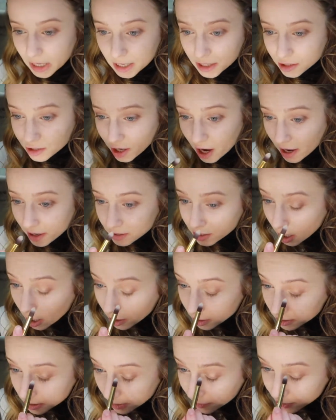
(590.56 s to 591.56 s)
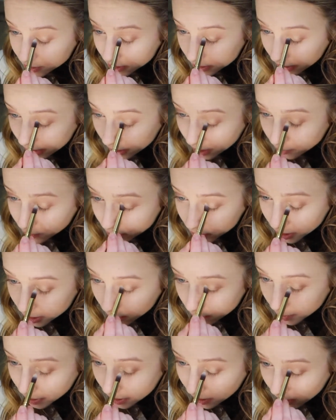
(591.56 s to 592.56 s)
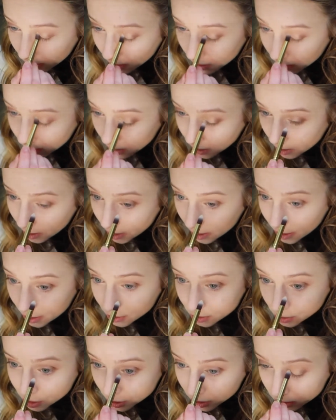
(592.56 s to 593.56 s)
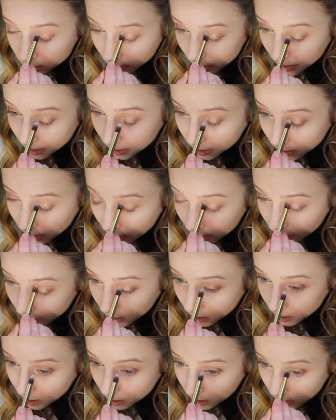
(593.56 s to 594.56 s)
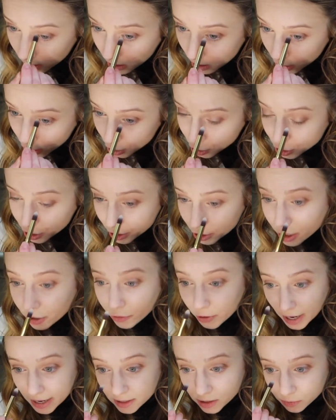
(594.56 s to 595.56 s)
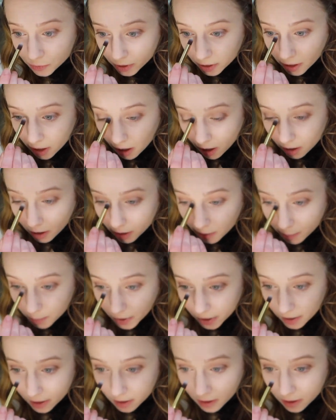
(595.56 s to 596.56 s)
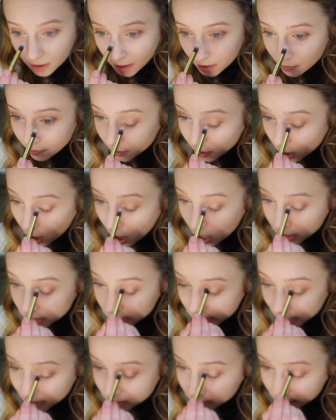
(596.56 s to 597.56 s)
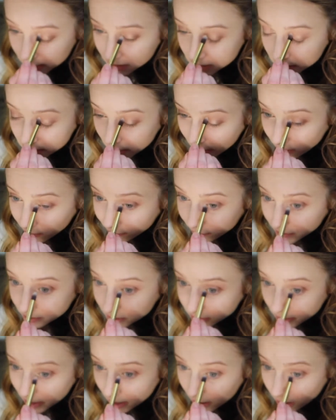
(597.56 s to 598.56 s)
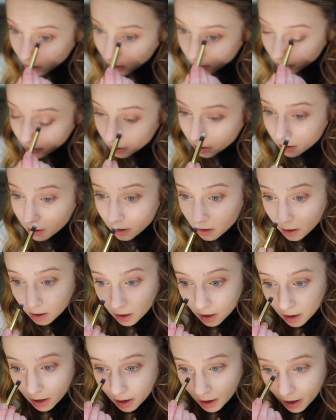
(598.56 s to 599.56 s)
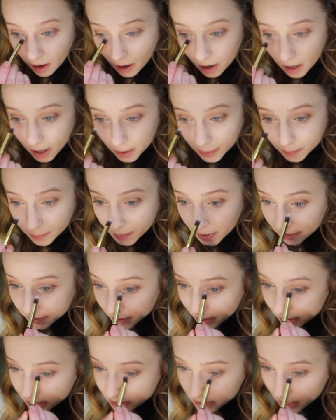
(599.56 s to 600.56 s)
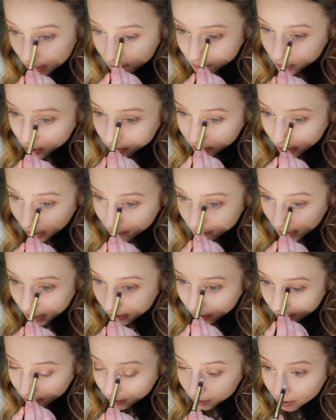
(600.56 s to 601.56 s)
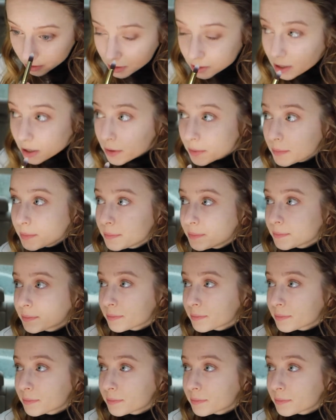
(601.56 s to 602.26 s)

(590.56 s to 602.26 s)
it's not as hard as I was thinking it was gonna be. It's just like she grades really hard, but the content itself isn't that hard. Um, and the exams aren't that bad either, so.